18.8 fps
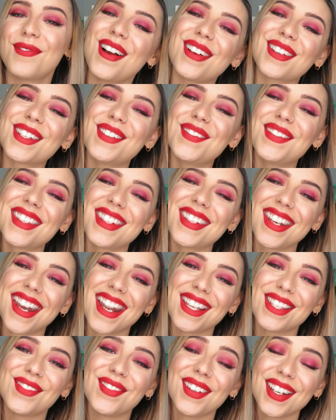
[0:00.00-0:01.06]
Welcome to
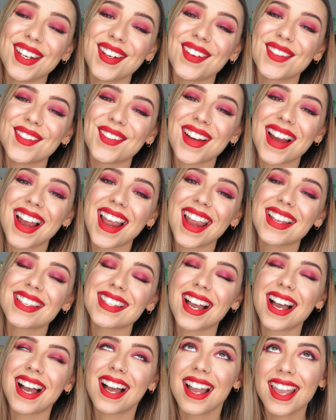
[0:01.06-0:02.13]
today's video, you guys.
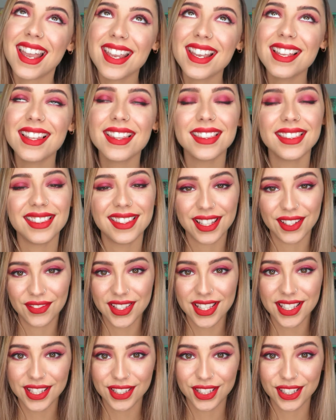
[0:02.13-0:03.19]
I love
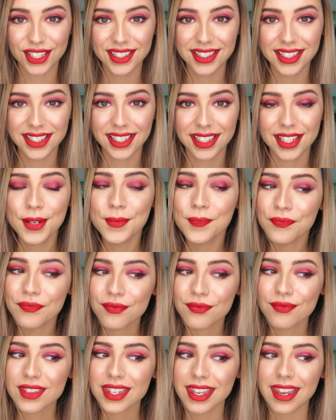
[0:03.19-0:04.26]
this look
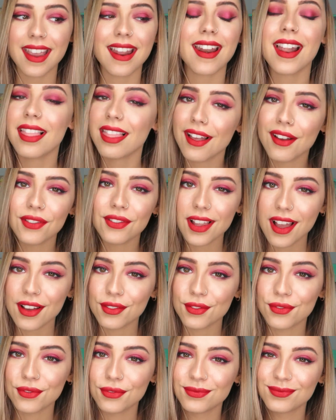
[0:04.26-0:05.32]
and I love
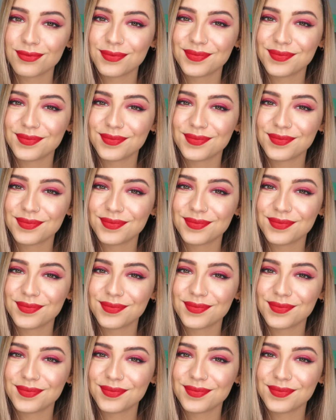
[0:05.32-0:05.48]
love.